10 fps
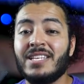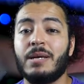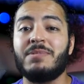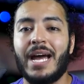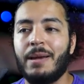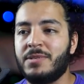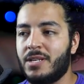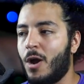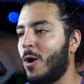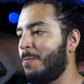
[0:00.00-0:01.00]
Sometimes
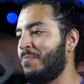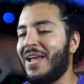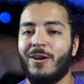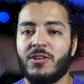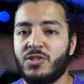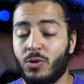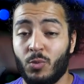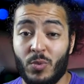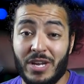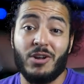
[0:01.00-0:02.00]
our parents or
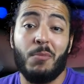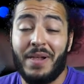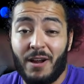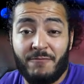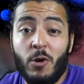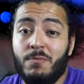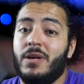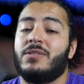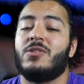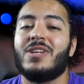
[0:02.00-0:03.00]
we don't pay our phone
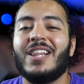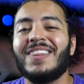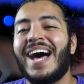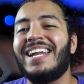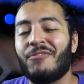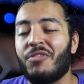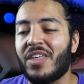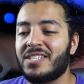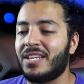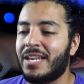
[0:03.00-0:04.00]
bills. There's a lot of different
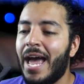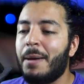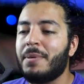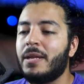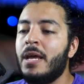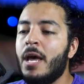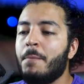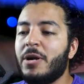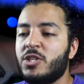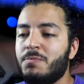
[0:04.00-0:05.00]
things that could happen,
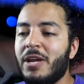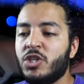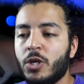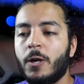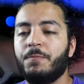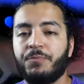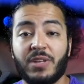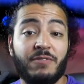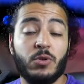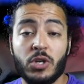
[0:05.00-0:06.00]
but just make sure
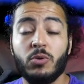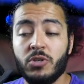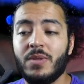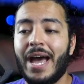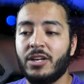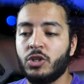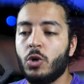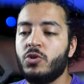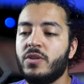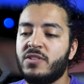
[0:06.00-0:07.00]
if you don't do that, go
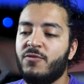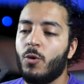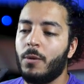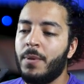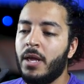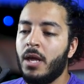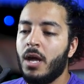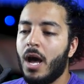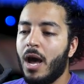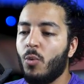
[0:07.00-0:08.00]
to this form.
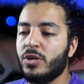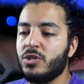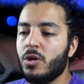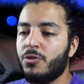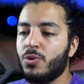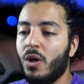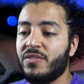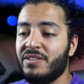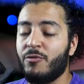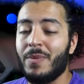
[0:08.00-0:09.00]
When you go through all
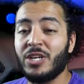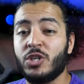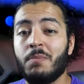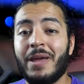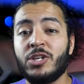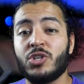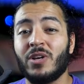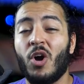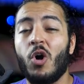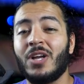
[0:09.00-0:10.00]
this information, make sure
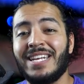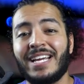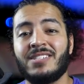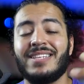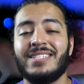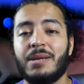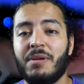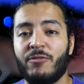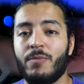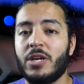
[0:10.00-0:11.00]
it all connects to the same
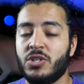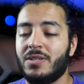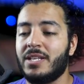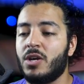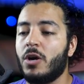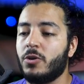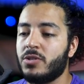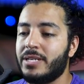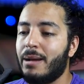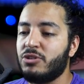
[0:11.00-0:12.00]
information that's on your
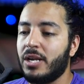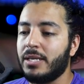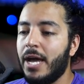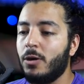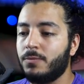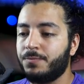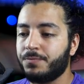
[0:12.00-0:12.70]
Snapchat account.